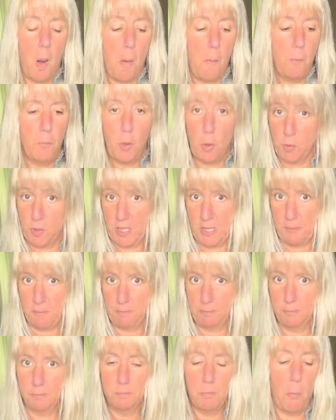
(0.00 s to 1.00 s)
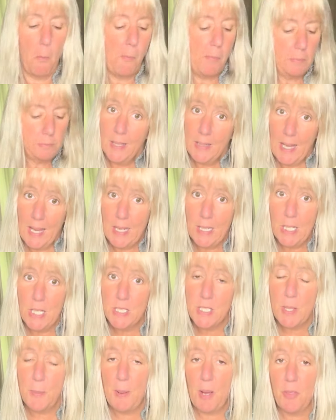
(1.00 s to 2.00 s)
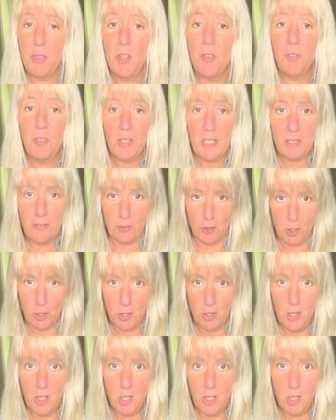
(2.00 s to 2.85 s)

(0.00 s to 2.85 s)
protein. Again, it's about the flavor.